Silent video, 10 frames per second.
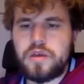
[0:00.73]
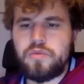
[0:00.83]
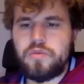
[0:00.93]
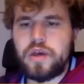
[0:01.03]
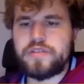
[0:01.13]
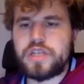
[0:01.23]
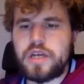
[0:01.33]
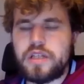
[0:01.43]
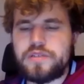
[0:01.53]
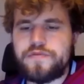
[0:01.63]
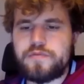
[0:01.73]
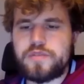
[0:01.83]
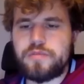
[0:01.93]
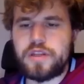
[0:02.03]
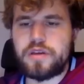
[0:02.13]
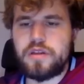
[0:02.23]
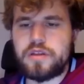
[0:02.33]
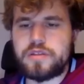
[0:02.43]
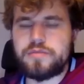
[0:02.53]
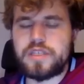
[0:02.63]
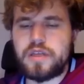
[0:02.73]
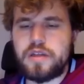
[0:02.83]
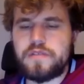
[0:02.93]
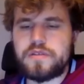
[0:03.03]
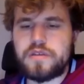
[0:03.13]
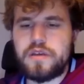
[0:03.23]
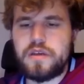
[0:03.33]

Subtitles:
We have a challenge from somebody calling themselves